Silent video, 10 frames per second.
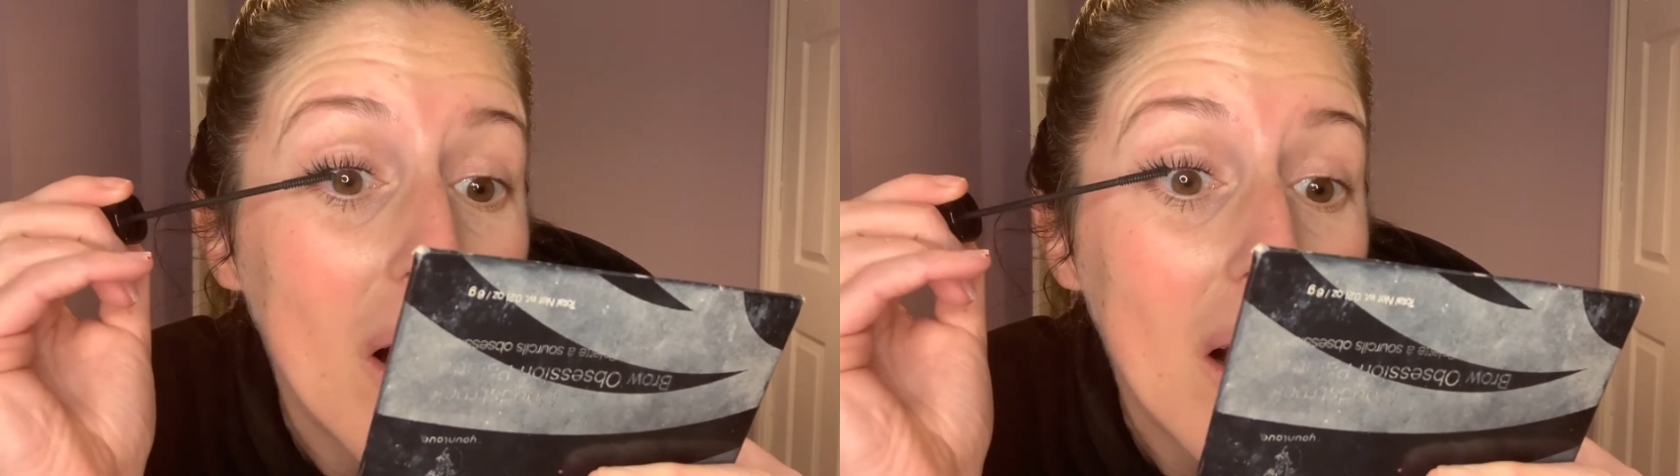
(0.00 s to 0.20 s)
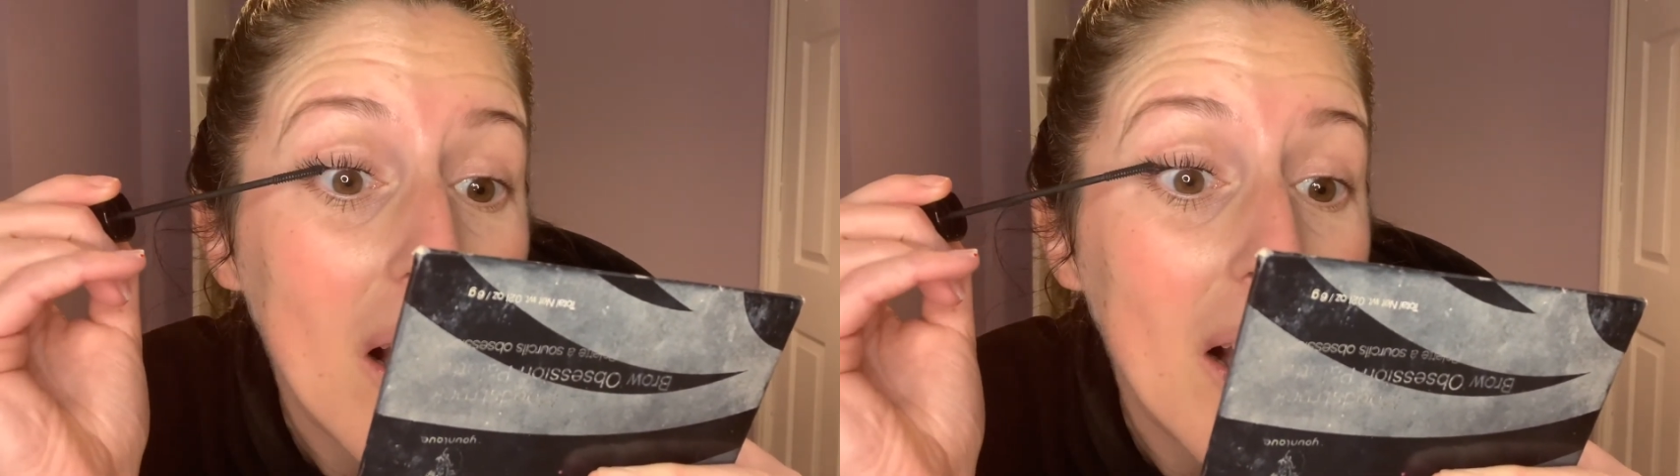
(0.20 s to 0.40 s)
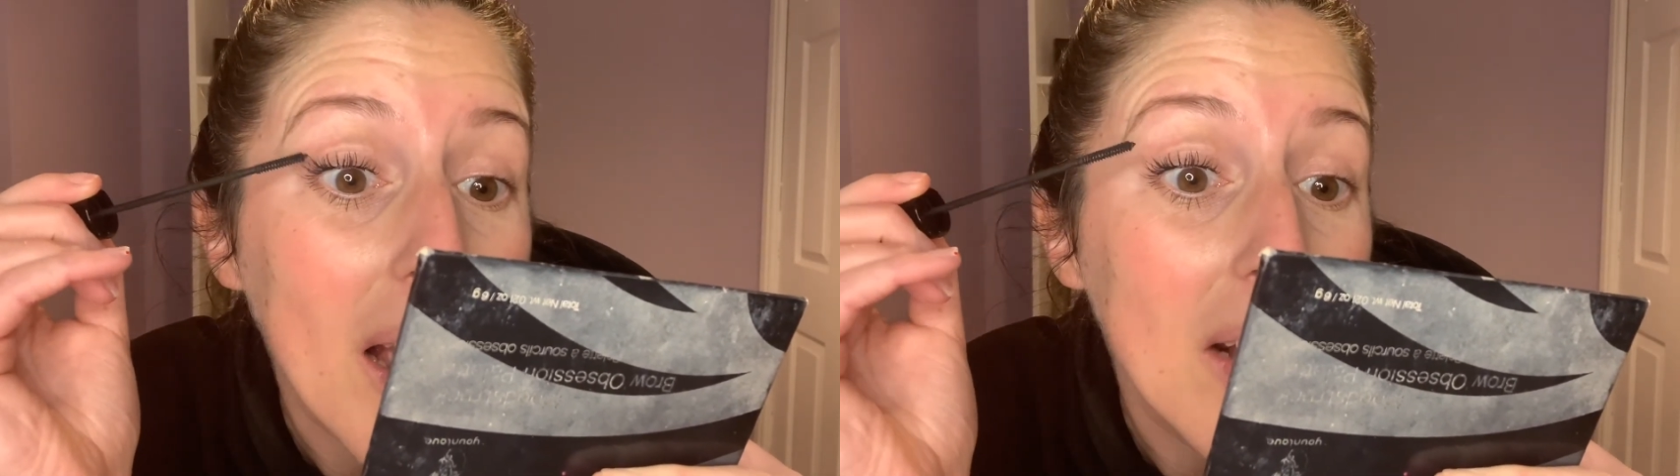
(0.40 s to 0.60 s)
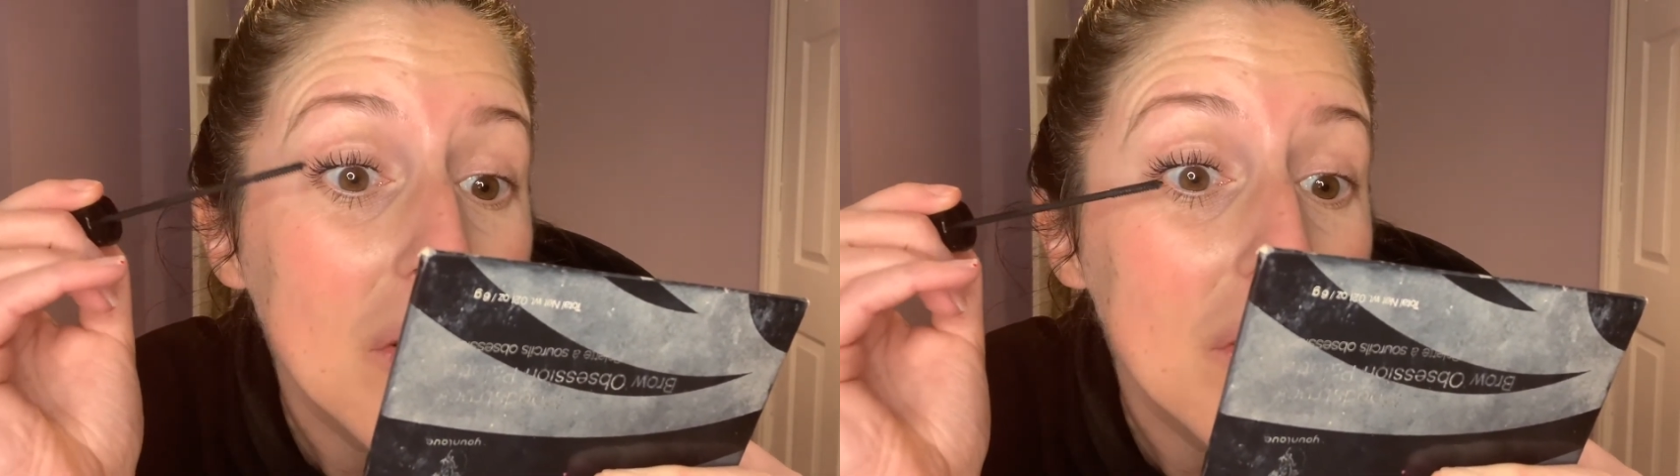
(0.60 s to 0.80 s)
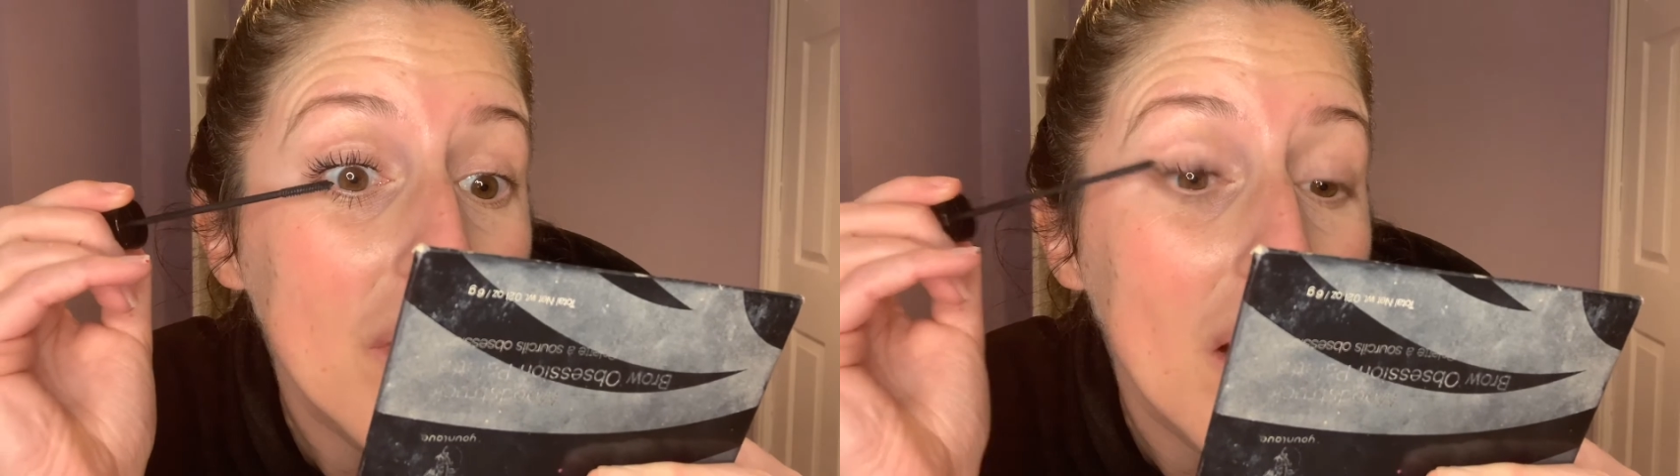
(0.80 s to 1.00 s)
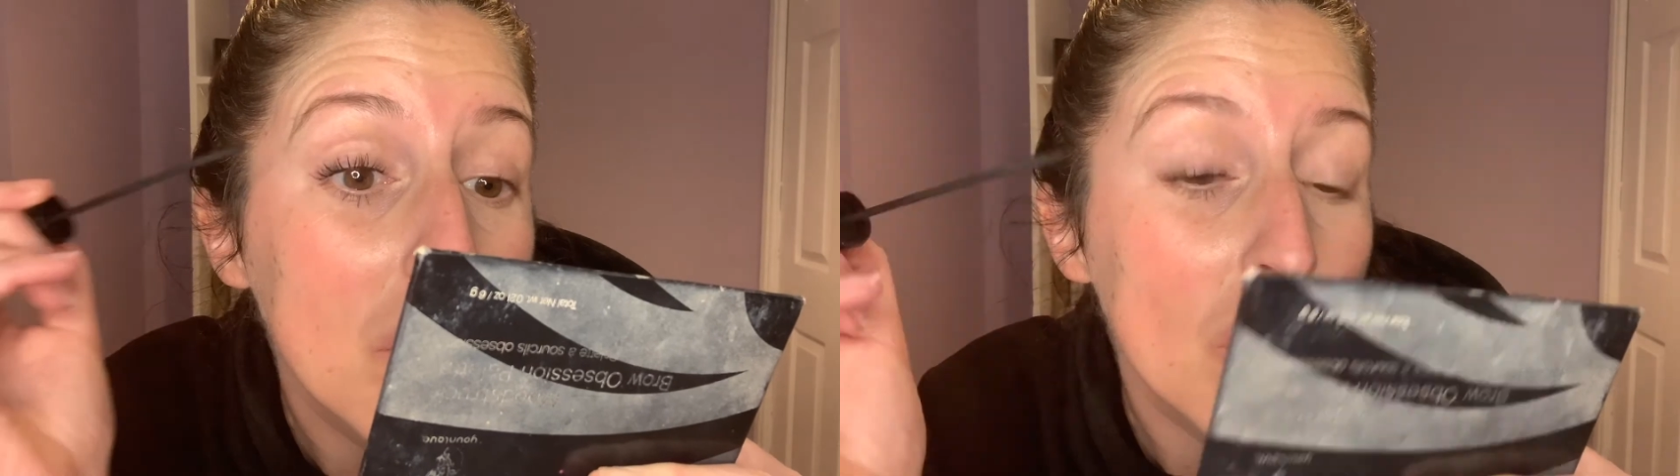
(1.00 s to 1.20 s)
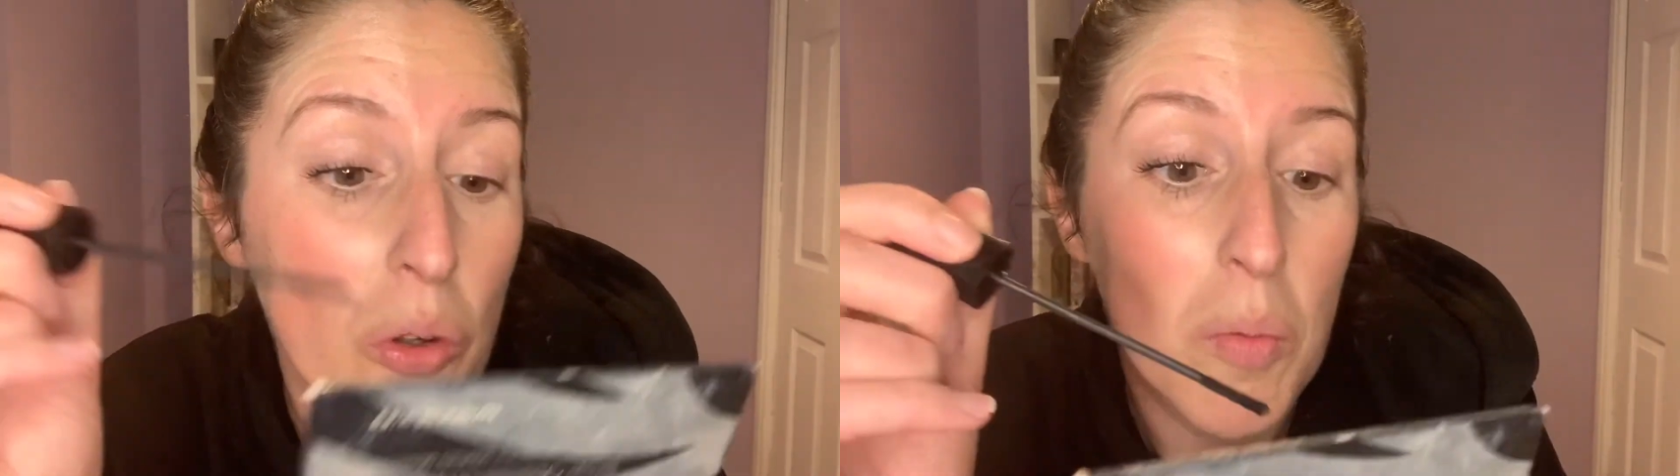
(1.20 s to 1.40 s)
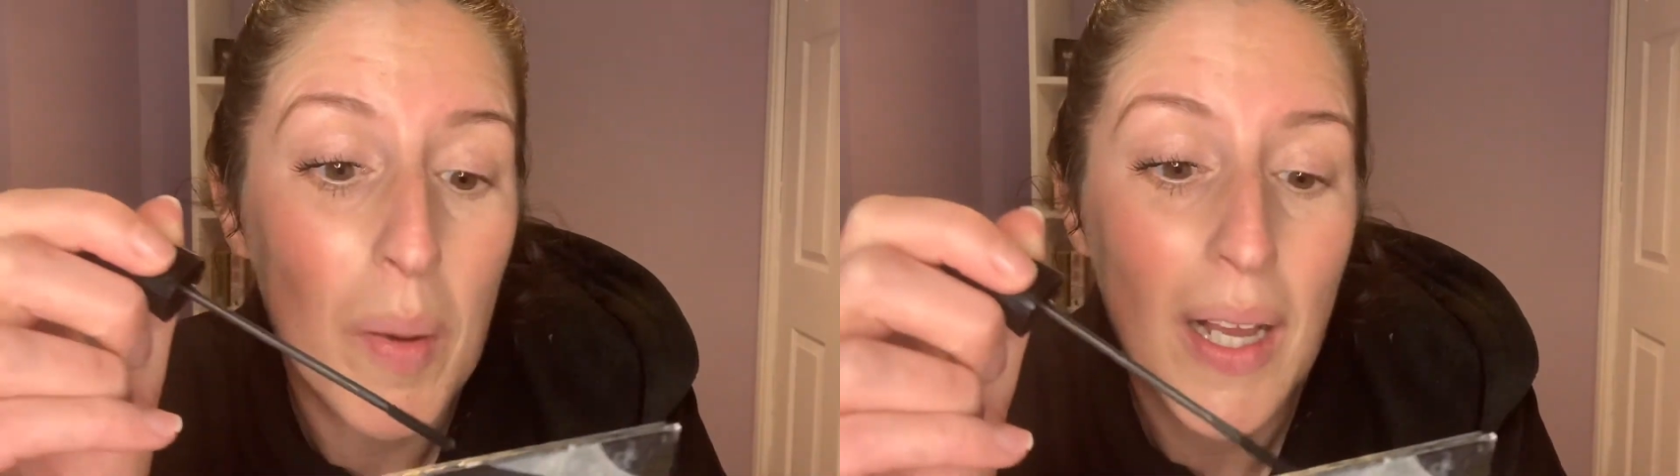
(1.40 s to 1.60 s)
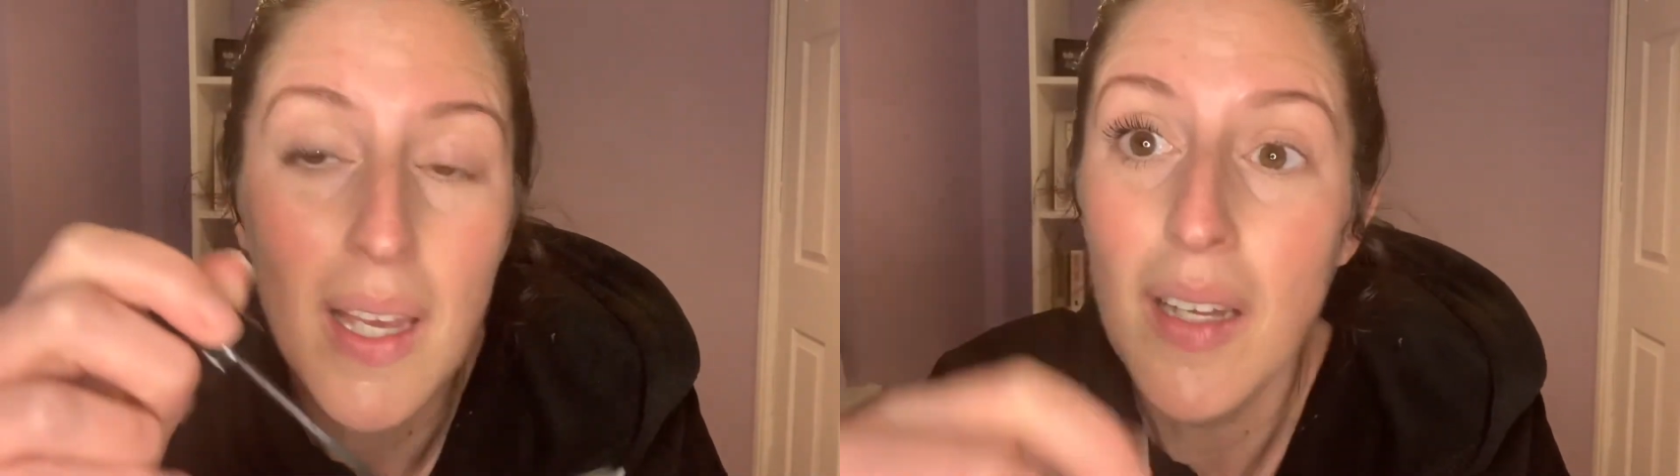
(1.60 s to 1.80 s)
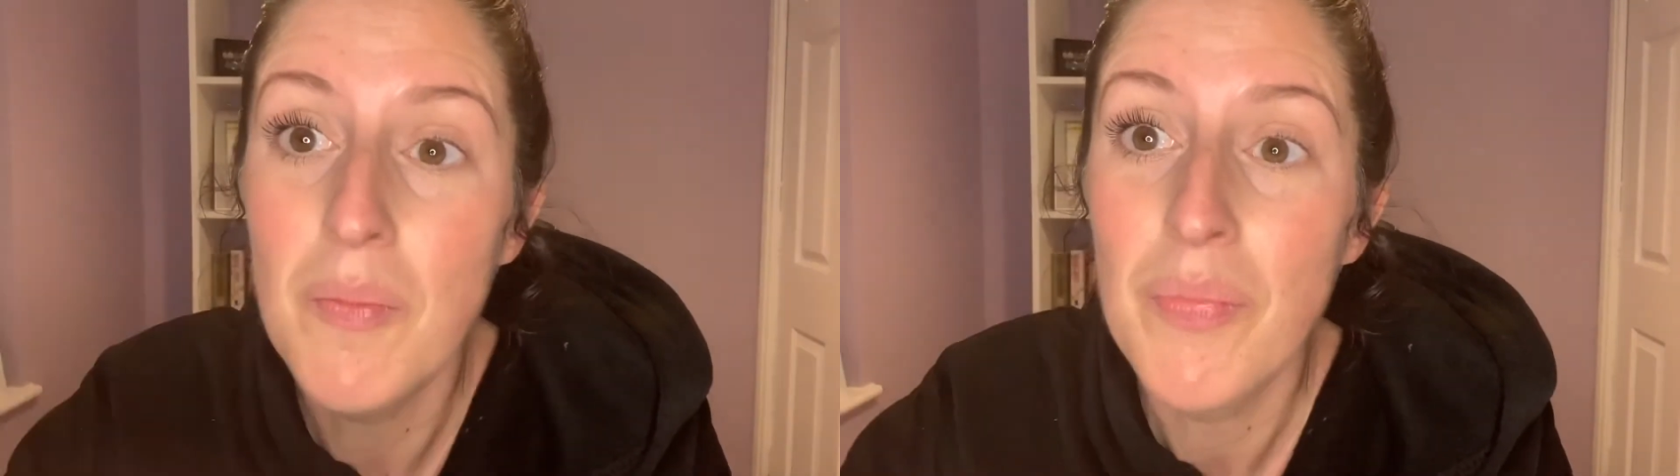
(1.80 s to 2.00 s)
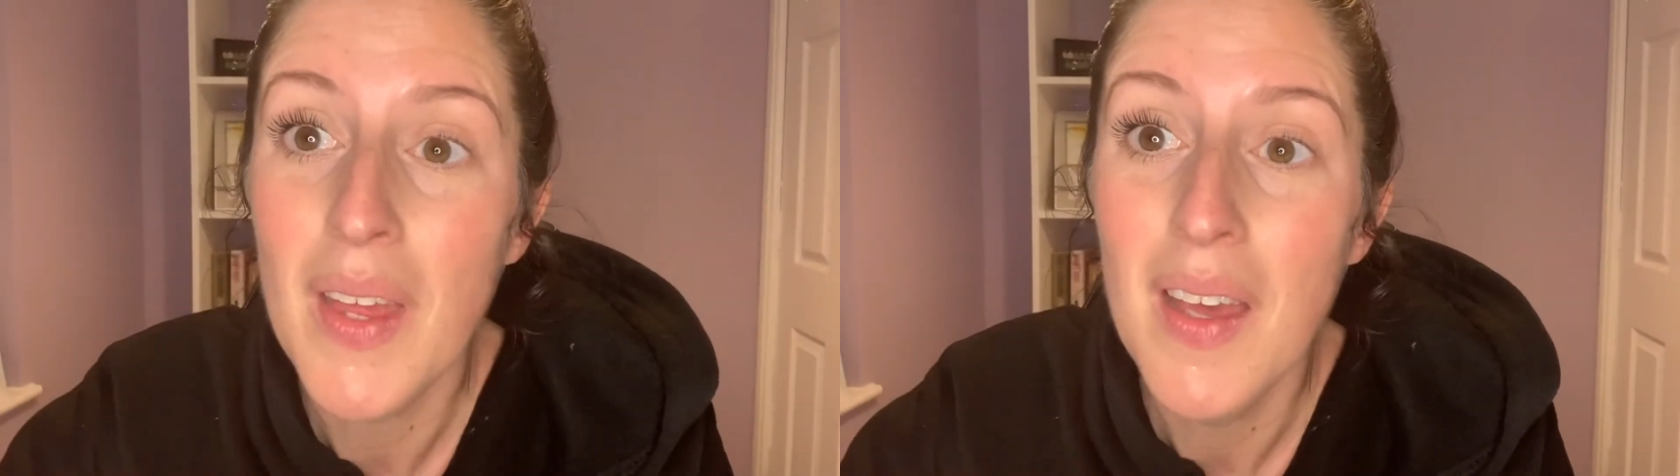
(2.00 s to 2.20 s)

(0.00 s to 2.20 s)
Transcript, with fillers: Oh, I can't get enough of it. I'm just going back in.